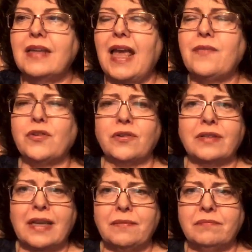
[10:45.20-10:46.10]
ever
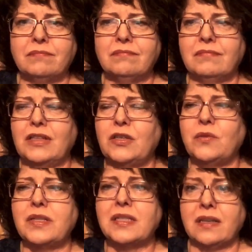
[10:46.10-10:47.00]
get,
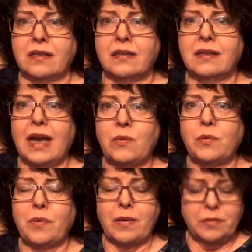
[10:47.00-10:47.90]
stuck, I will
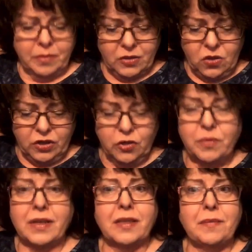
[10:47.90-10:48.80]
probably call you.
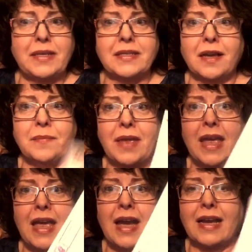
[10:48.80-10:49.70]
But in the meantime,
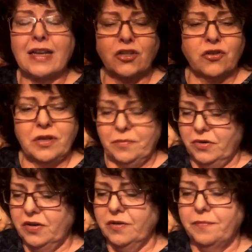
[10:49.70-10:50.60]
I got your number
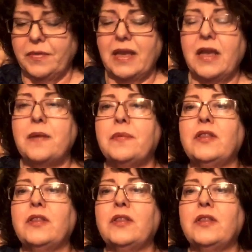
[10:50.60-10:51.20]
here. But